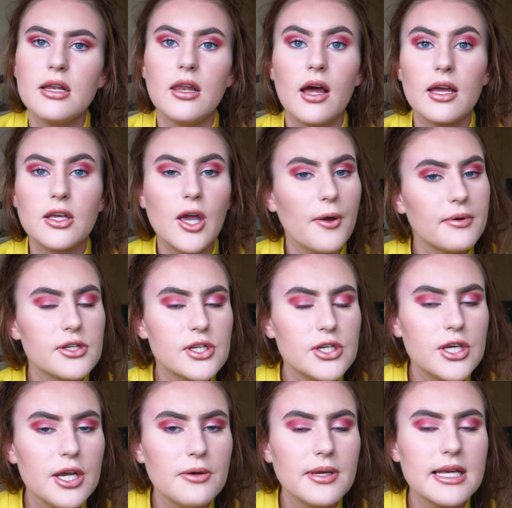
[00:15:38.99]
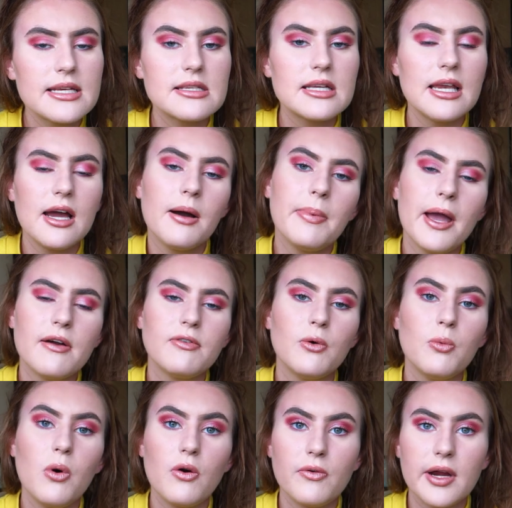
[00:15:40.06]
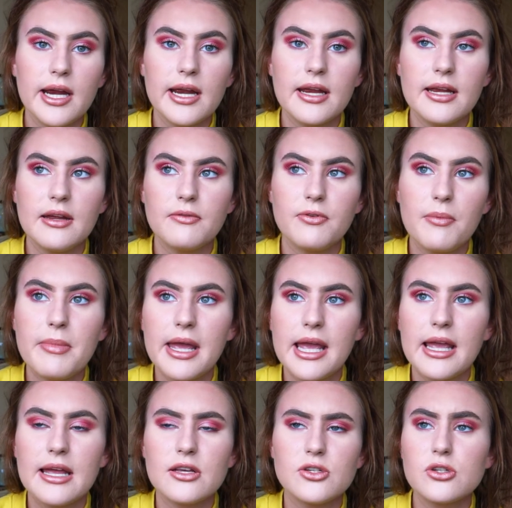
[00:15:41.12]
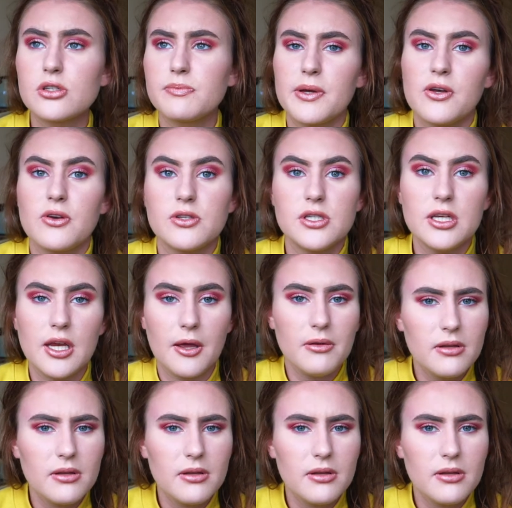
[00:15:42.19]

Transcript: like going to uni is a little bit of a worry for me just because, you know,